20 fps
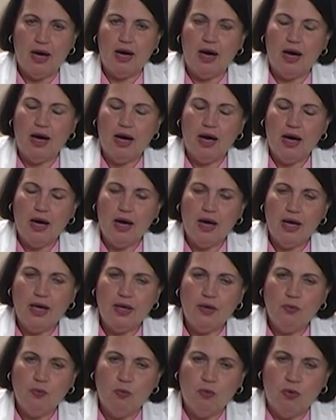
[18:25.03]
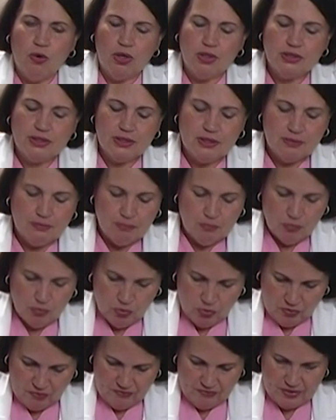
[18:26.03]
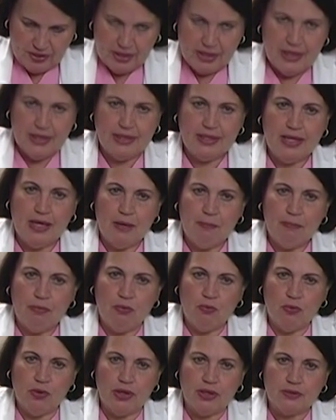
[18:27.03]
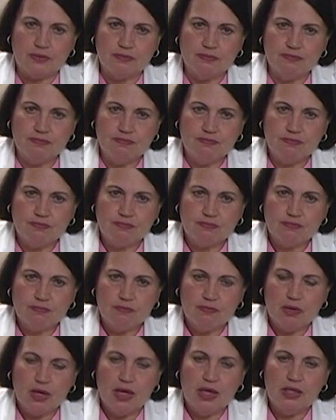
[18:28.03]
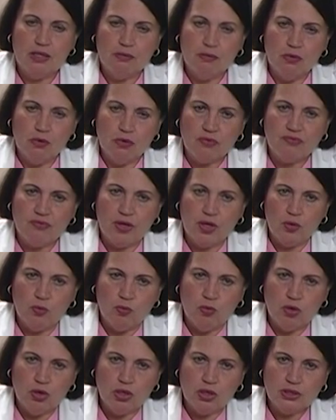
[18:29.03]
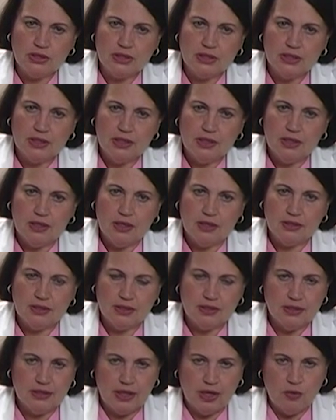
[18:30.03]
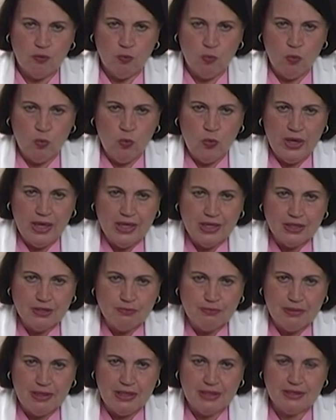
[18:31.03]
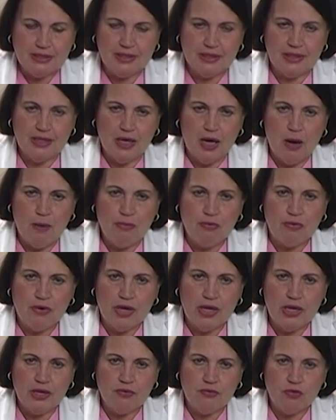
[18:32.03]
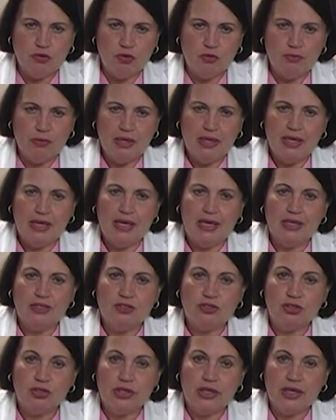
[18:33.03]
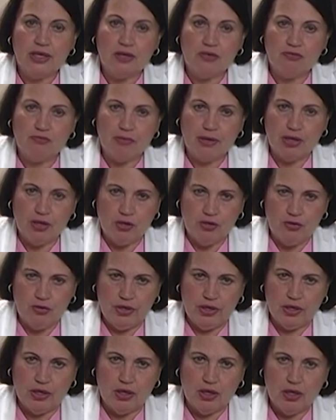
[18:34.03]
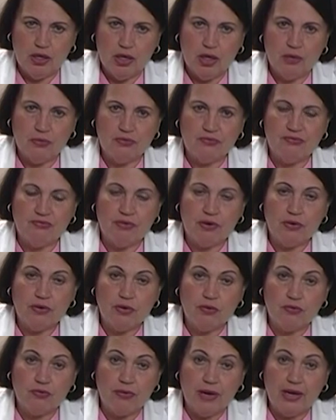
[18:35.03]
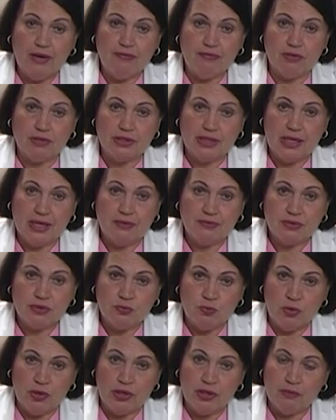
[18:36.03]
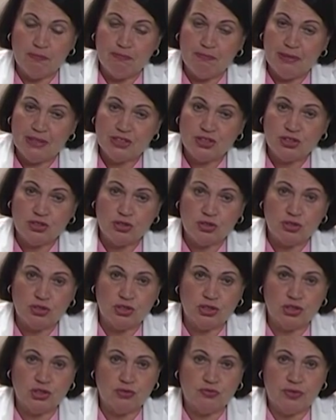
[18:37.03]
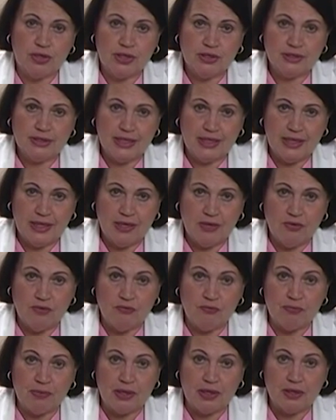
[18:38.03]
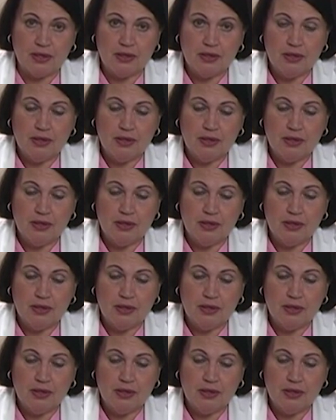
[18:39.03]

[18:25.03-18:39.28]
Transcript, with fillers: I wanted morphine at that point. And the morphine worked until they wheeled me into the operating room and took care of my hernia. I was very grateful to have one of the best surgeons around take care of me.